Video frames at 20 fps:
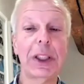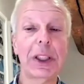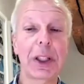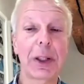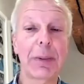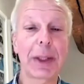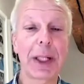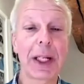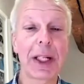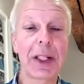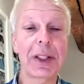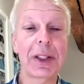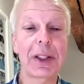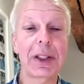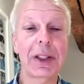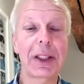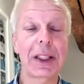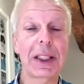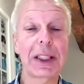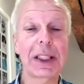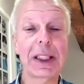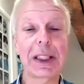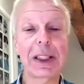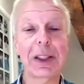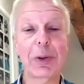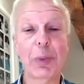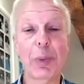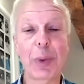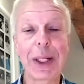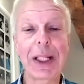or a determination
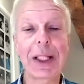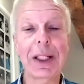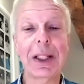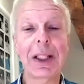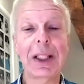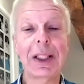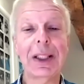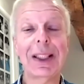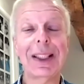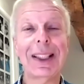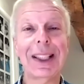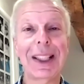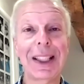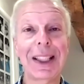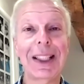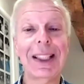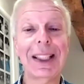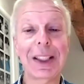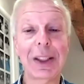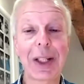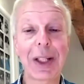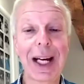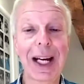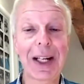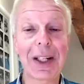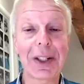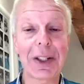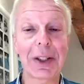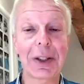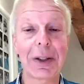that this is the week to turn
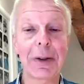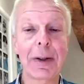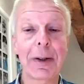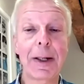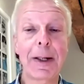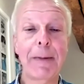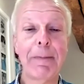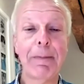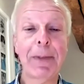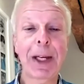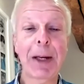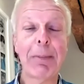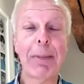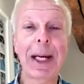it into action